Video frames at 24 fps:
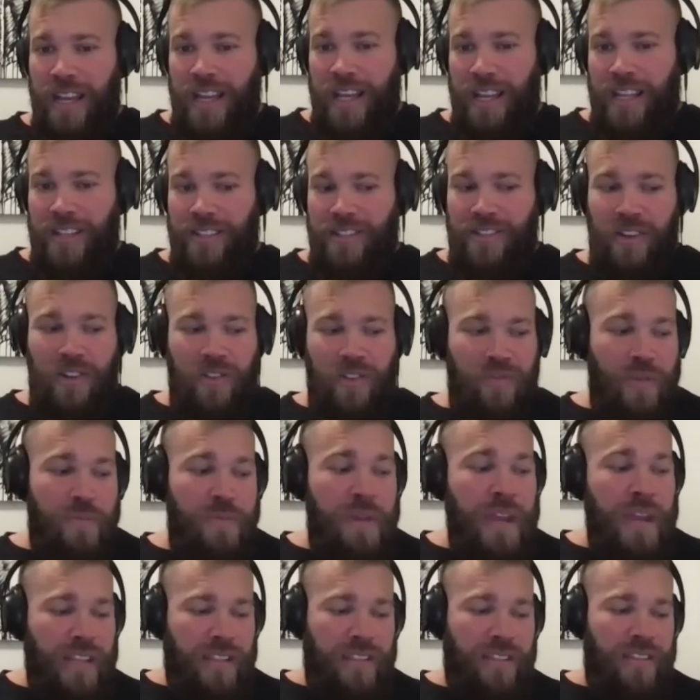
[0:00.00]
so for
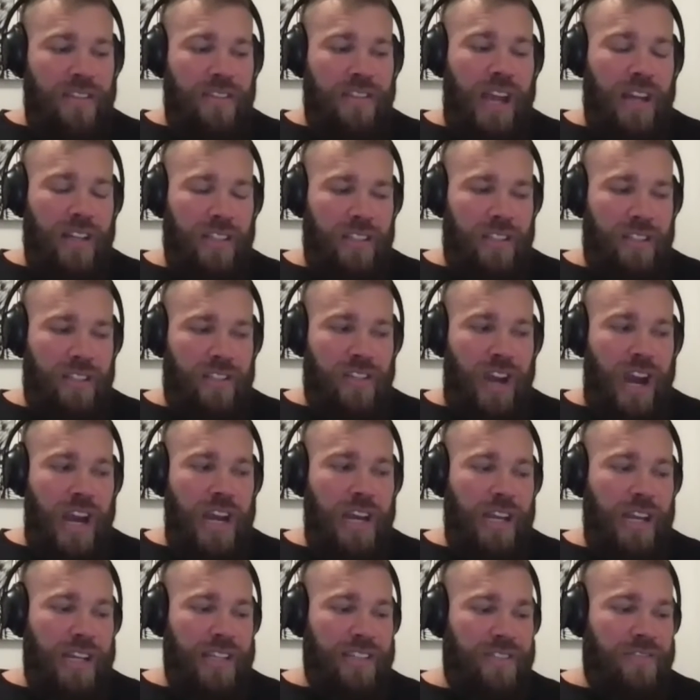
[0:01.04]
me, it's actually,
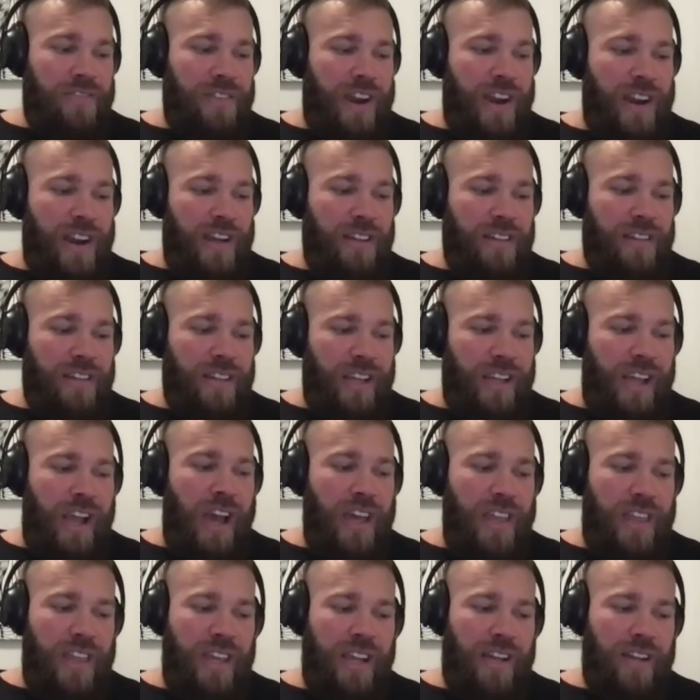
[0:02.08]
training is very, like,
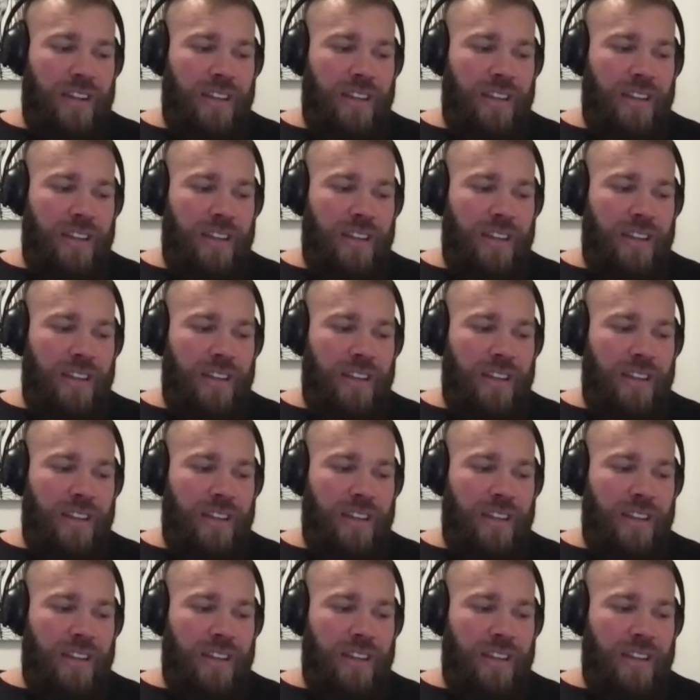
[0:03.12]
I think